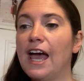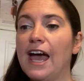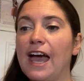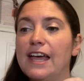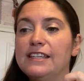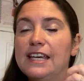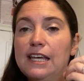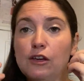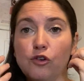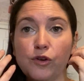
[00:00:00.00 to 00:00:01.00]
and it
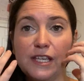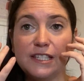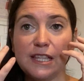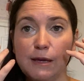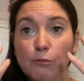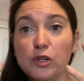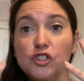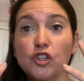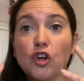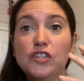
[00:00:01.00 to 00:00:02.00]
increased the
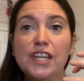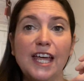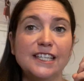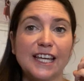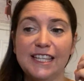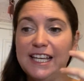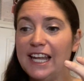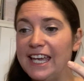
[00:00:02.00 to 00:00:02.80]
moisture content and the